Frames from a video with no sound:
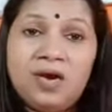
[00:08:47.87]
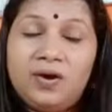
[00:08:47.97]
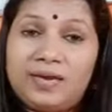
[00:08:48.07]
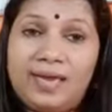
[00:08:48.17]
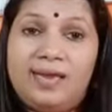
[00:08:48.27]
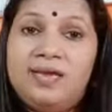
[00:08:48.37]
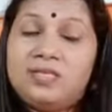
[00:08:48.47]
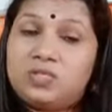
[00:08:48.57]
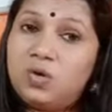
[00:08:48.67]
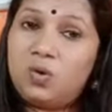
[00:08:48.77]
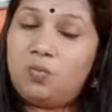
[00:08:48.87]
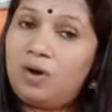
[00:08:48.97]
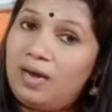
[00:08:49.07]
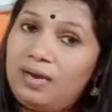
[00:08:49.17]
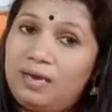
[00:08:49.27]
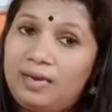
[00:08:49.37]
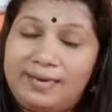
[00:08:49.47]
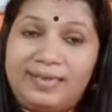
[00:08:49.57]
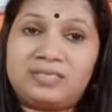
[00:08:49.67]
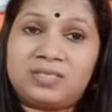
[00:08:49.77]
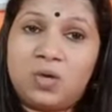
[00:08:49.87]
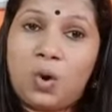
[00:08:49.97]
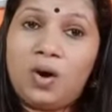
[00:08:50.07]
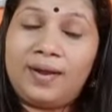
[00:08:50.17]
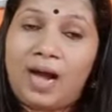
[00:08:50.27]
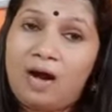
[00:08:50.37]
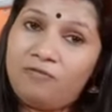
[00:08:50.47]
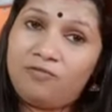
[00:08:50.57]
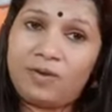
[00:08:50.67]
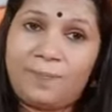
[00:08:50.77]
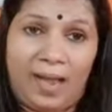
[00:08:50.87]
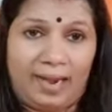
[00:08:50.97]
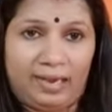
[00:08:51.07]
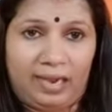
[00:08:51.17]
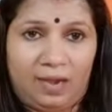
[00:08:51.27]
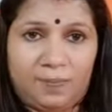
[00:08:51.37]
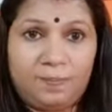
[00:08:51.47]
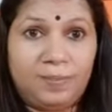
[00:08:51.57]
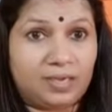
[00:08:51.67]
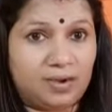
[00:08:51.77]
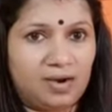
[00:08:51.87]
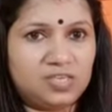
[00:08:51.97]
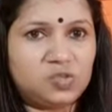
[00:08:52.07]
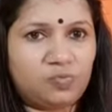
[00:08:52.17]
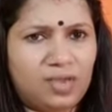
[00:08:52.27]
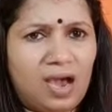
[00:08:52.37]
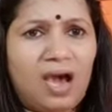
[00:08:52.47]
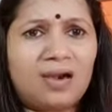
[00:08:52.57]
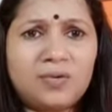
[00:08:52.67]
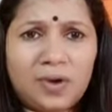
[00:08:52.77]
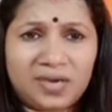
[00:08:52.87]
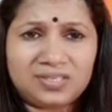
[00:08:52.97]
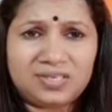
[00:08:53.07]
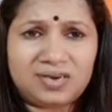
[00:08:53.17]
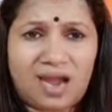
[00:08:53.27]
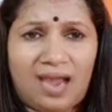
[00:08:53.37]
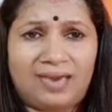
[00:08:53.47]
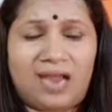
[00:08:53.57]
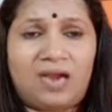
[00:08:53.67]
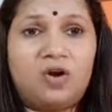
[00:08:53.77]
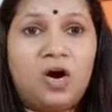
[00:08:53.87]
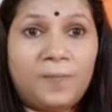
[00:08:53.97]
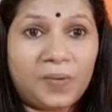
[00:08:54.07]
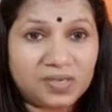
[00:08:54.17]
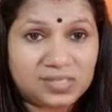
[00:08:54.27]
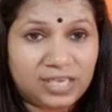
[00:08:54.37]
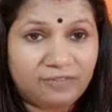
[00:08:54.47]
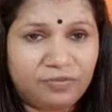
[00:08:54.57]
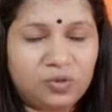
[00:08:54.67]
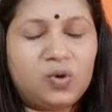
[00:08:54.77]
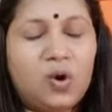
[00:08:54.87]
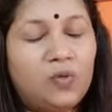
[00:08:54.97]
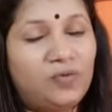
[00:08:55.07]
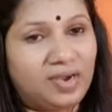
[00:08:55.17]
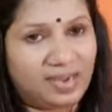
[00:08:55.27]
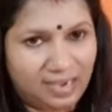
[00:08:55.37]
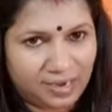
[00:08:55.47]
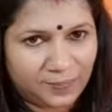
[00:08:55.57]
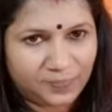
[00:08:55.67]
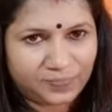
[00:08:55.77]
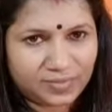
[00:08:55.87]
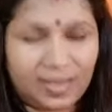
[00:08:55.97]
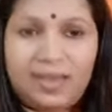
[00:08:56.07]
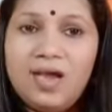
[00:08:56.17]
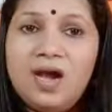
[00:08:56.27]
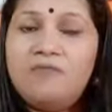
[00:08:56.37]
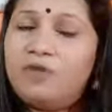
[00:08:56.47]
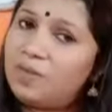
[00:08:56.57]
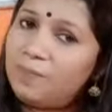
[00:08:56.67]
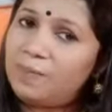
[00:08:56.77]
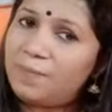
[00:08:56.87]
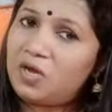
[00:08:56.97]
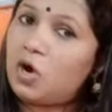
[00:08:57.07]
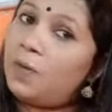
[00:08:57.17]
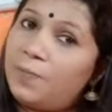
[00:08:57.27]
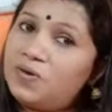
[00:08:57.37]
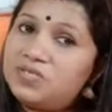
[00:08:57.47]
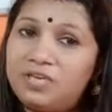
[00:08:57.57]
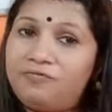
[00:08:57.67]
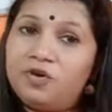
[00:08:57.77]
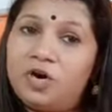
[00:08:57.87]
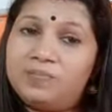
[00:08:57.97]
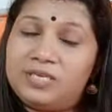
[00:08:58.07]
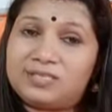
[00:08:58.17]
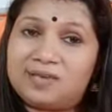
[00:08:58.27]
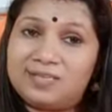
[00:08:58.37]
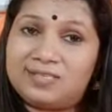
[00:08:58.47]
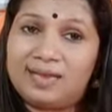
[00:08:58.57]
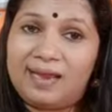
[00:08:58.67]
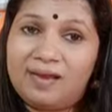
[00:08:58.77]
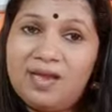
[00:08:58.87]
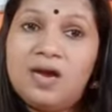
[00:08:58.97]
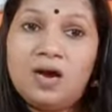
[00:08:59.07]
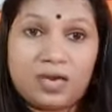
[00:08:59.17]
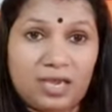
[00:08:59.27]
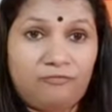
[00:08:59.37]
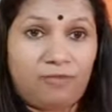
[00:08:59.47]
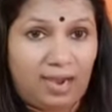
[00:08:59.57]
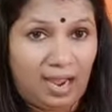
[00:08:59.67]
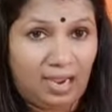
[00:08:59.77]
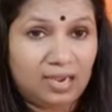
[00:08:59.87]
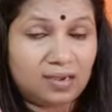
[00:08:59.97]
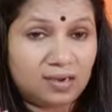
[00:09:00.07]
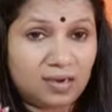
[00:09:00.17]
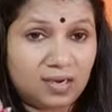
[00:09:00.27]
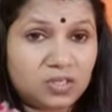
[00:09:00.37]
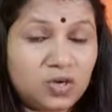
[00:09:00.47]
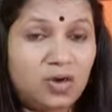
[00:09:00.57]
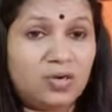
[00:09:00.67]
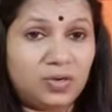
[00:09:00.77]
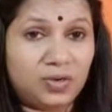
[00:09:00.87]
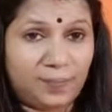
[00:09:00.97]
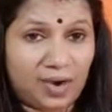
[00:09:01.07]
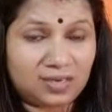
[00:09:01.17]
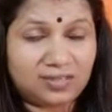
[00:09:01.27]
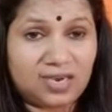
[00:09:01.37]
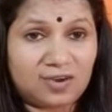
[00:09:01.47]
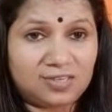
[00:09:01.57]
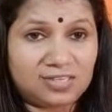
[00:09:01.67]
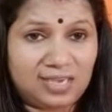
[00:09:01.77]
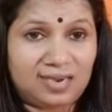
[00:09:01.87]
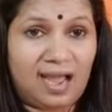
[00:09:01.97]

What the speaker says: Okay, so why it is called however paragraph? Because we are going to write an opposite view over here. Okay, what do you mean by opposite view of this question? Okay, when I told you about the question,